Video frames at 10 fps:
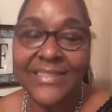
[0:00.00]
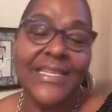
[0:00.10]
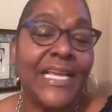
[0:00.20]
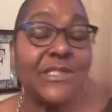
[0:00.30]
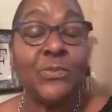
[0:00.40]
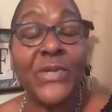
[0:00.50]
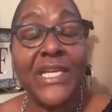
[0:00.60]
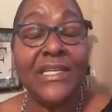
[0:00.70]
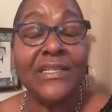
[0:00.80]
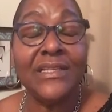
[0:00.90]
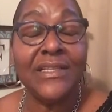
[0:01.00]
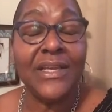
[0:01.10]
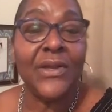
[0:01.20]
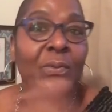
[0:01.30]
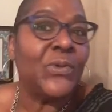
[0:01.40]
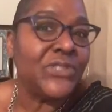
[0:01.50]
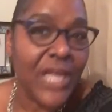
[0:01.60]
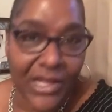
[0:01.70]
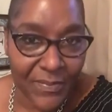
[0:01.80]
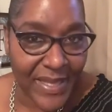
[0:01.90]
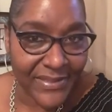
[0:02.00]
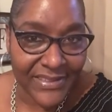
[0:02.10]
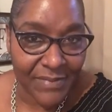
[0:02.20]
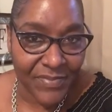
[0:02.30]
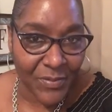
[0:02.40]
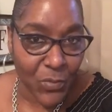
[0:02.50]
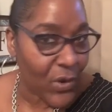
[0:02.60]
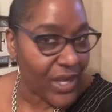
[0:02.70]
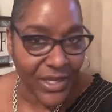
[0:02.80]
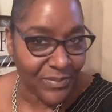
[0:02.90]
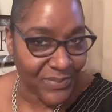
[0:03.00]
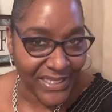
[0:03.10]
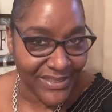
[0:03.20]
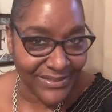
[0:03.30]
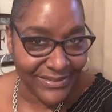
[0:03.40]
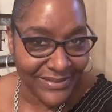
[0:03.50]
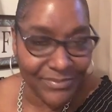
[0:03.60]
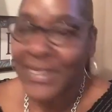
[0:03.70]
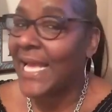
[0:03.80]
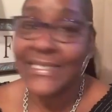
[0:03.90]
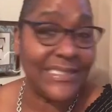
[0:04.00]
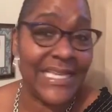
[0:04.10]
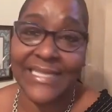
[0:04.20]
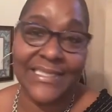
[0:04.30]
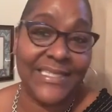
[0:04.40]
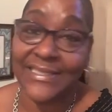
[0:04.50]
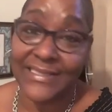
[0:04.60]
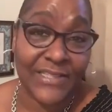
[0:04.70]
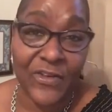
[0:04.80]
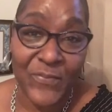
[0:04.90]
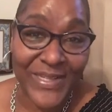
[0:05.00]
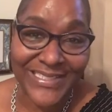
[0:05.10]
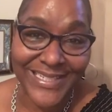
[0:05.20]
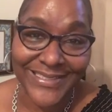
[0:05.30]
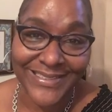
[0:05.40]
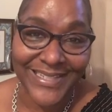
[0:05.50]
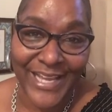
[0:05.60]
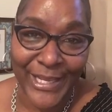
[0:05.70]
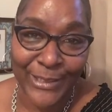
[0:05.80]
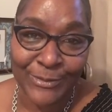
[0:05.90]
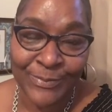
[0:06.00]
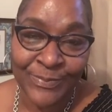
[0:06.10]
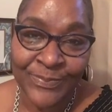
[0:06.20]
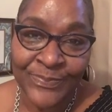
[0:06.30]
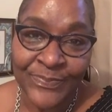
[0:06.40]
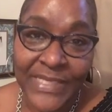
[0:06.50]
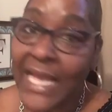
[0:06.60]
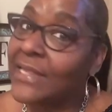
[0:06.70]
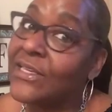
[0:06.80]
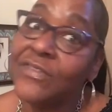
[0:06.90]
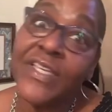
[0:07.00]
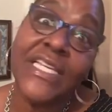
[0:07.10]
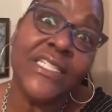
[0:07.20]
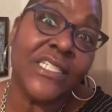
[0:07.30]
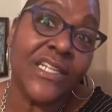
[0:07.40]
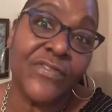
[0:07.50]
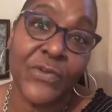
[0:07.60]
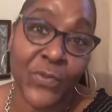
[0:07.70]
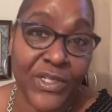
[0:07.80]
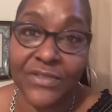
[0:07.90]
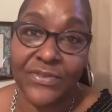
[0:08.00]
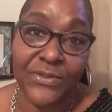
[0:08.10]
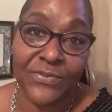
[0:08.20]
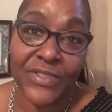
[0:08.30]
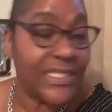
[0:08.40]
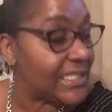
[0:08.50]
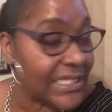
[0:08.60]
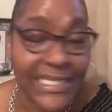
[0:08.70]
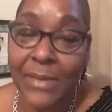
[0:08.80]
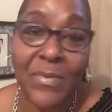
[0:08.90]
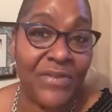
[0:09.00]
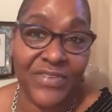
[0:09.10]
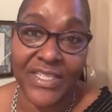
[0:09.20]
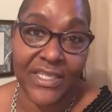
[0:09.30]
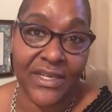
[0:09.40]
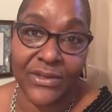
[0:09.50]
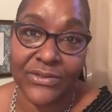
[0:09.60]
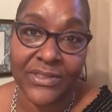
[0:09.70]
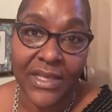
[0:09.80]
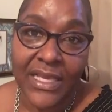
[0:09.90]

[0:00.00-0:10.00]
Next week, we'll talk about something more upbeat. But I just had to get this off my chest today. I love each and every one of you for looking at my videos.